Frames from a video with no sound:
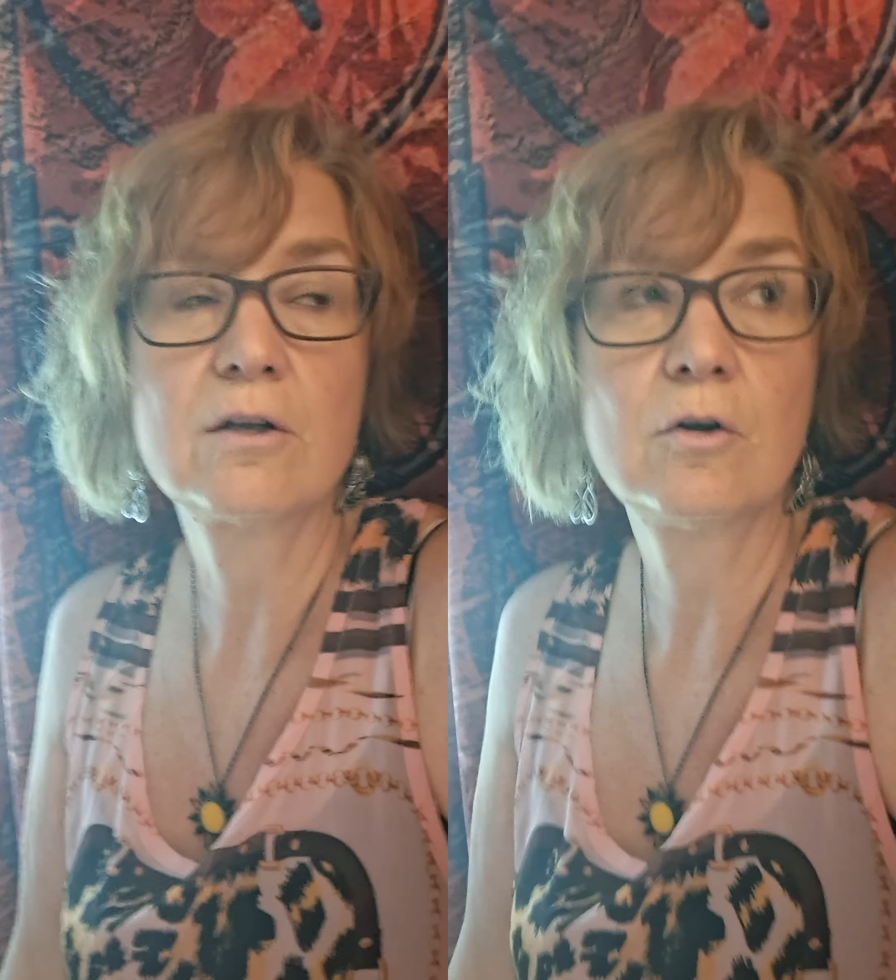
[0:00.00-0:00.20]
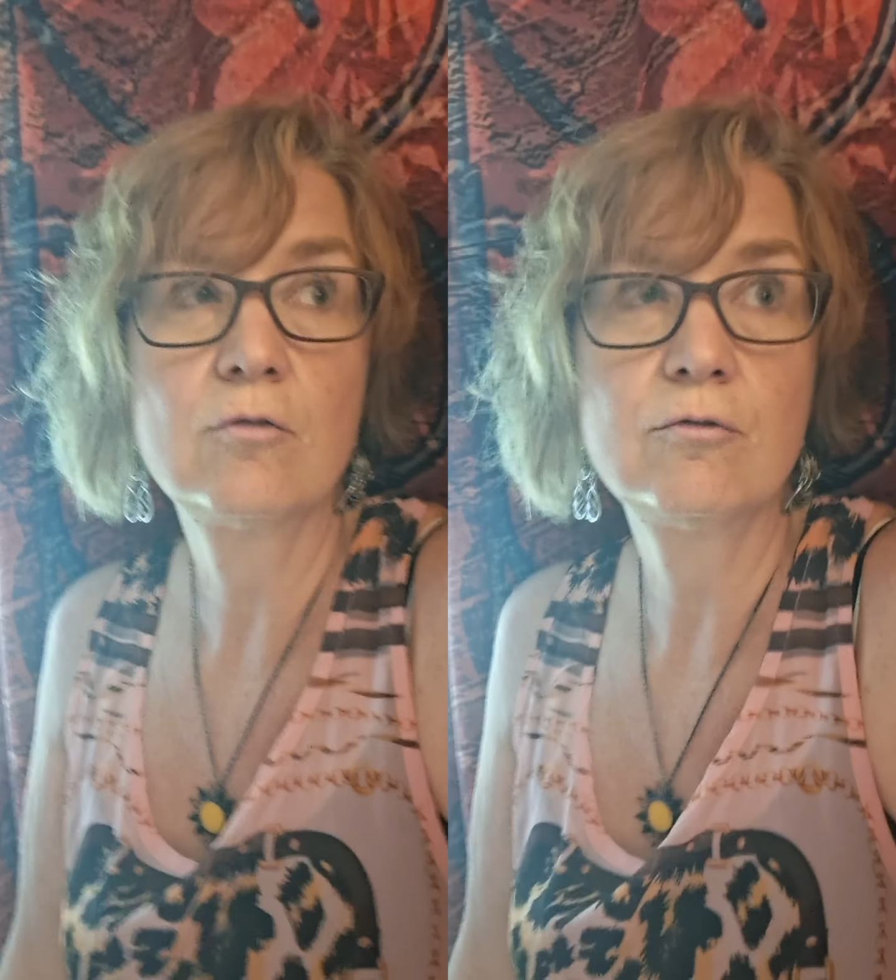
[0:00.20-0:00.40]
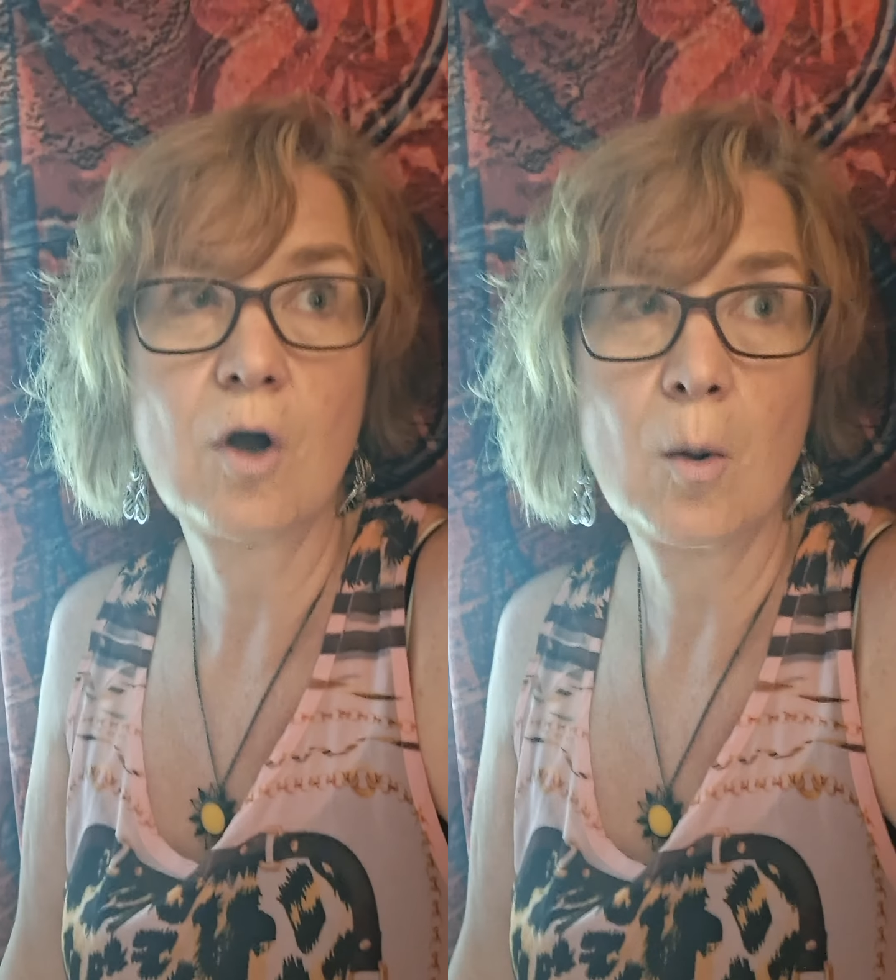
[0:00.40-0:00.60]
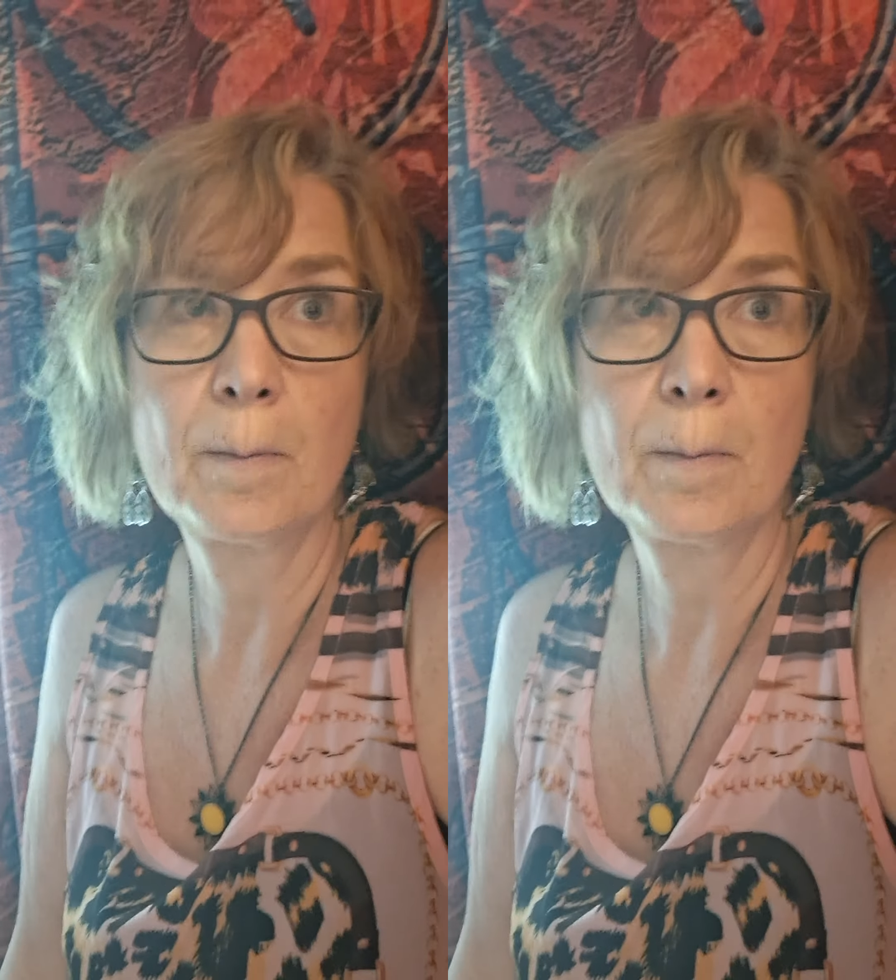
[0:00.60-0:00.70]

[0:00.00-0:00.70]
of